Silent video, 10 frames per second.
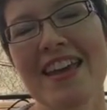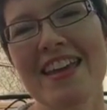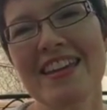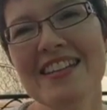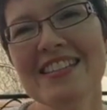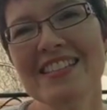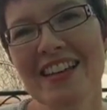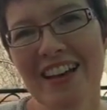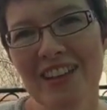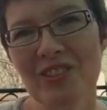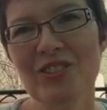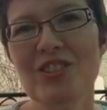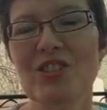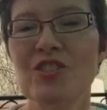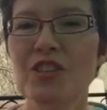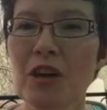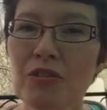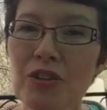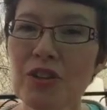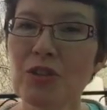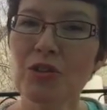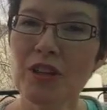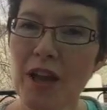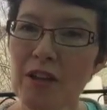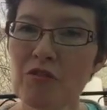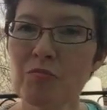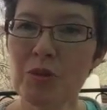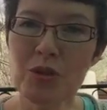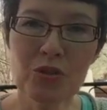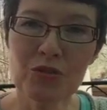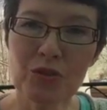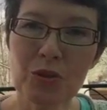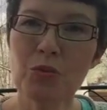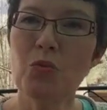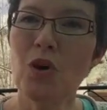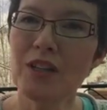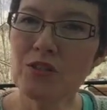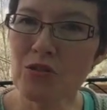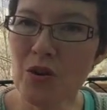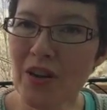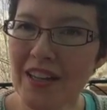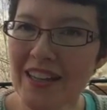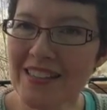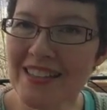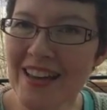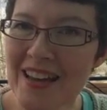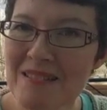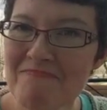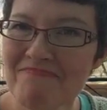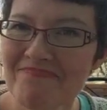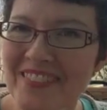It is titled Discover Your Life Beautiful One Drawing at a Time.